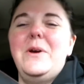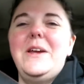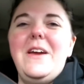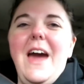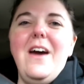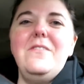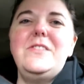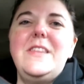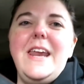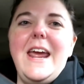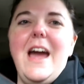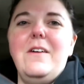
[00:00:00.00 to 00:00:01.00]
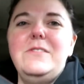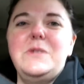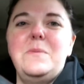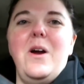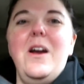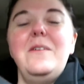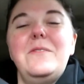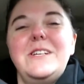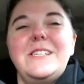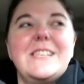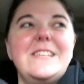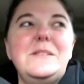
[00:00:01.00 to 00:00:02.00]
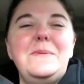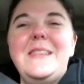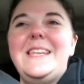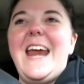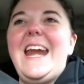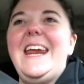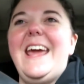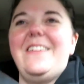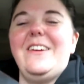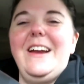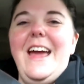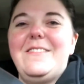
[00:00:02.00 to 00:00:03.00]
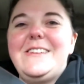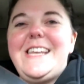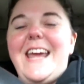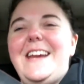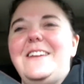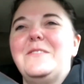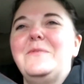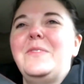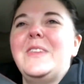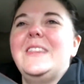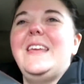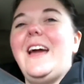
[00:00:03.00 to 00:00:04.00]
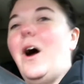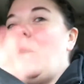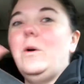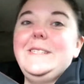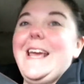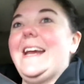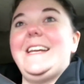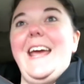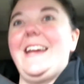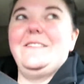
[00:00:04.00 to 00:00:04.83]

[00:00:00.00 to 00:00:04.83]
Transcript: We have the day off tomorrow and we're just going to spend the day together and have a date. Like a whole day date.